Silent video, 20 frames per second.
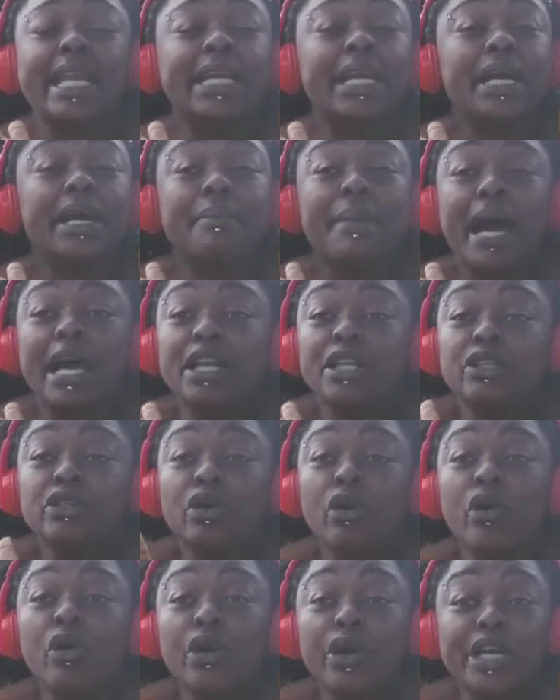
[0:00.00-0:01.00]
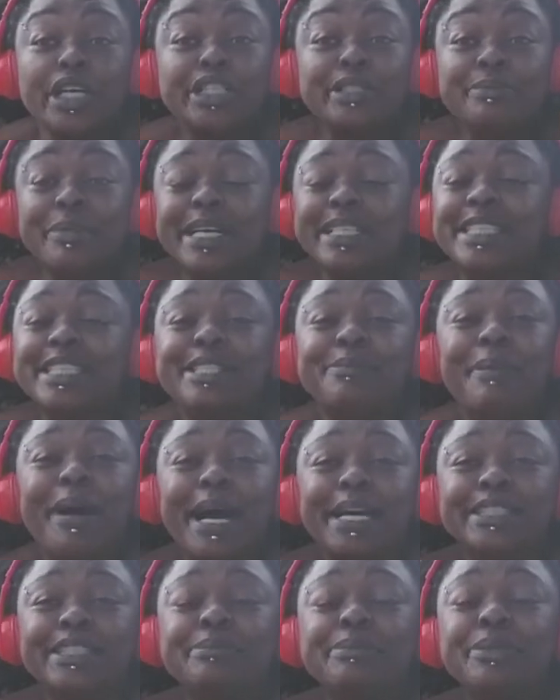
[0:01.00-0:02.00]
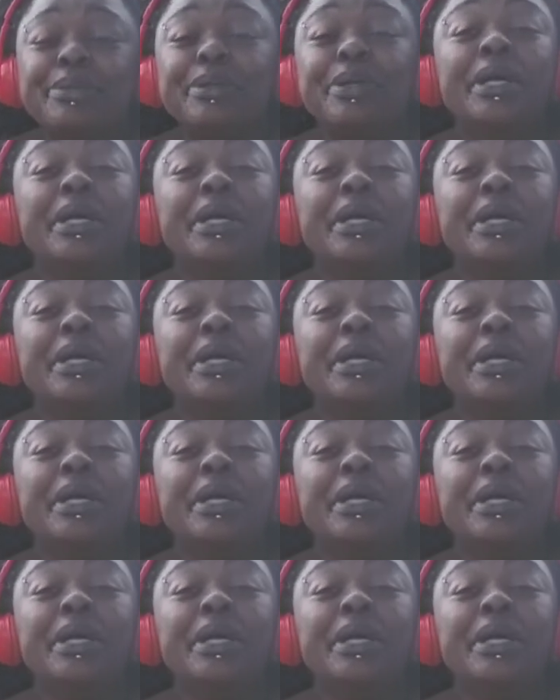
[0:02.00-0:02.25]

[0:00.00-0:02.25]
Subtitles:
to come out the door as much as possible